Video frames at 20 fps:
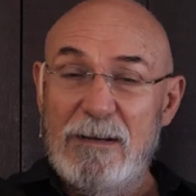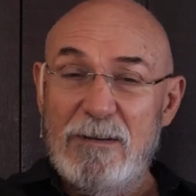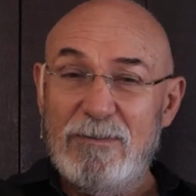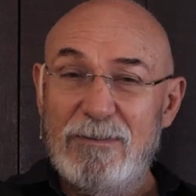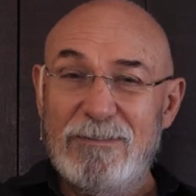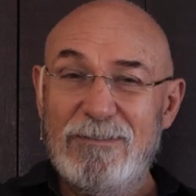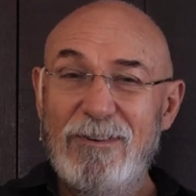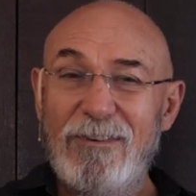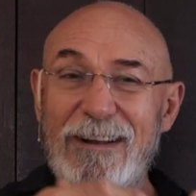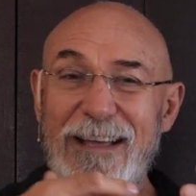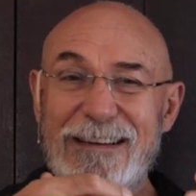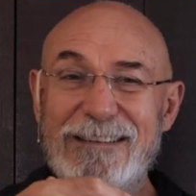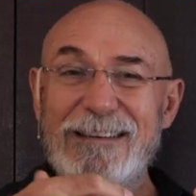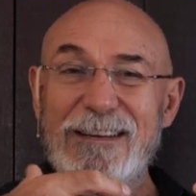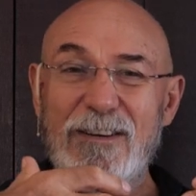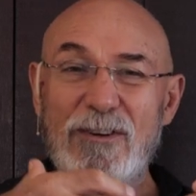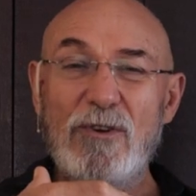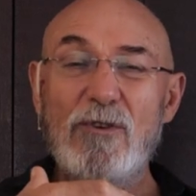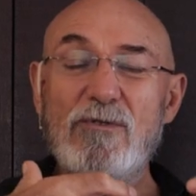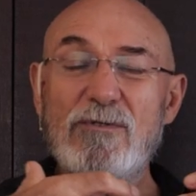So it's not
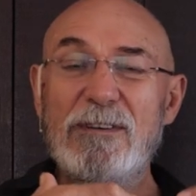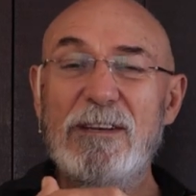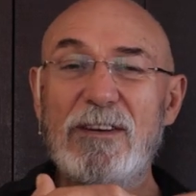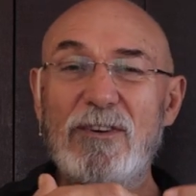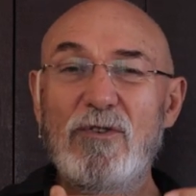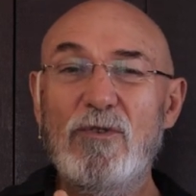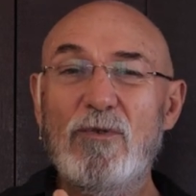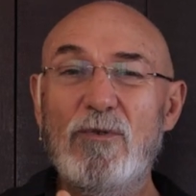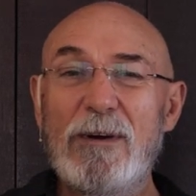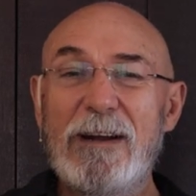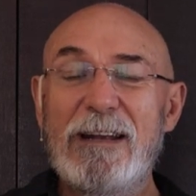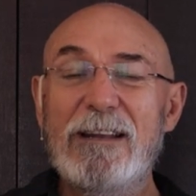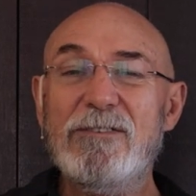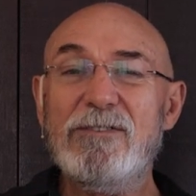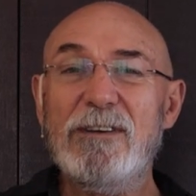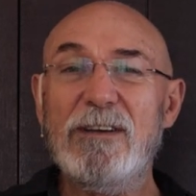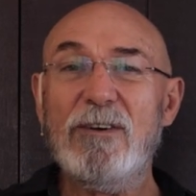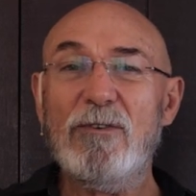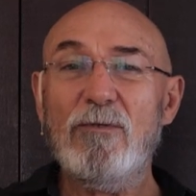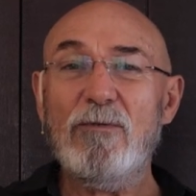actually using your
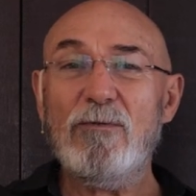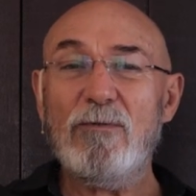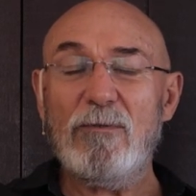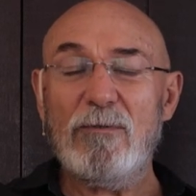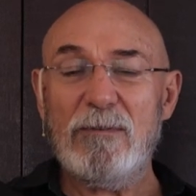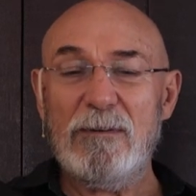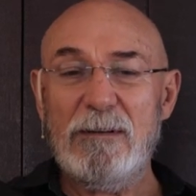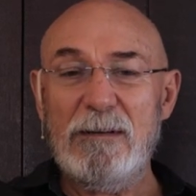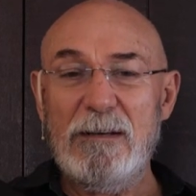energy at all.